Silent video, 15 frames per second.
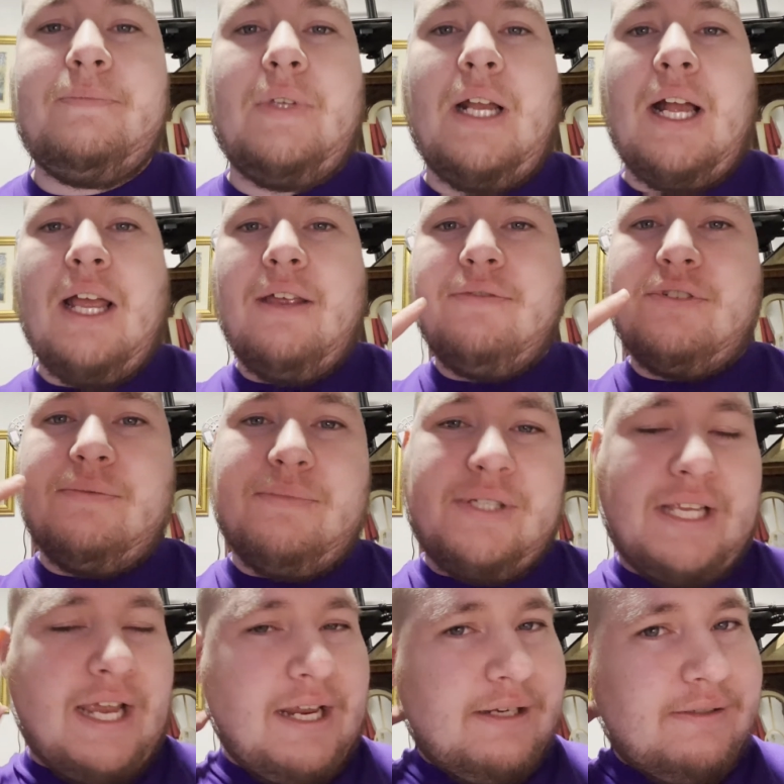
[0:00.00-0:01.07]
I have some
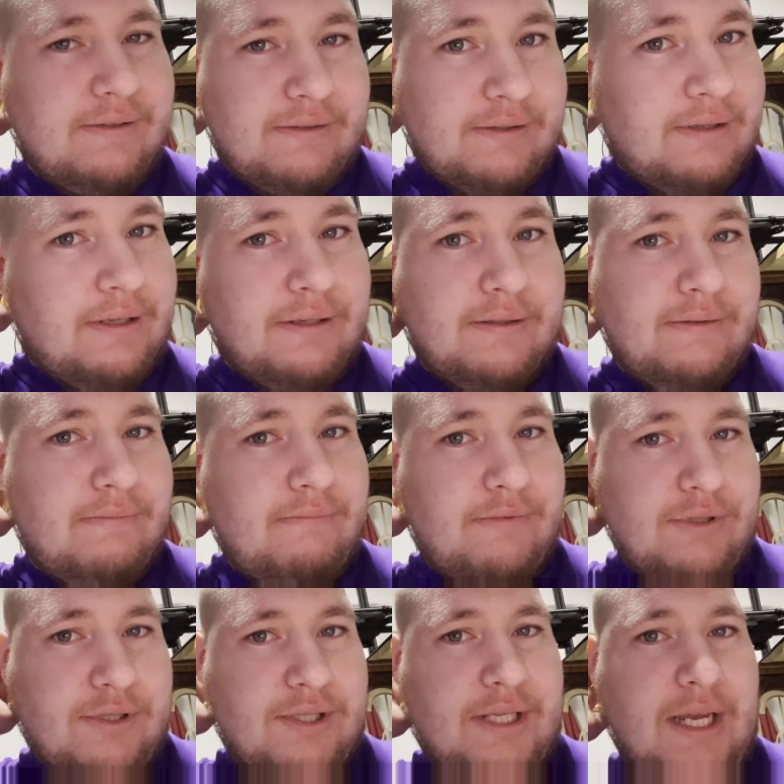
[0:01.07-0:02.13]
stains that
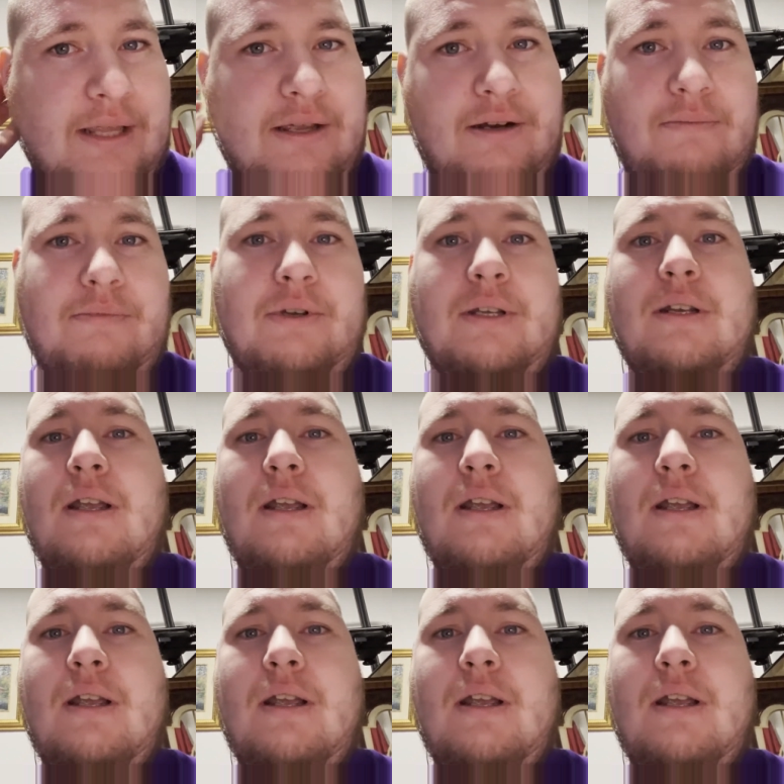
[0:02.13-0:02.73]
just stay there, but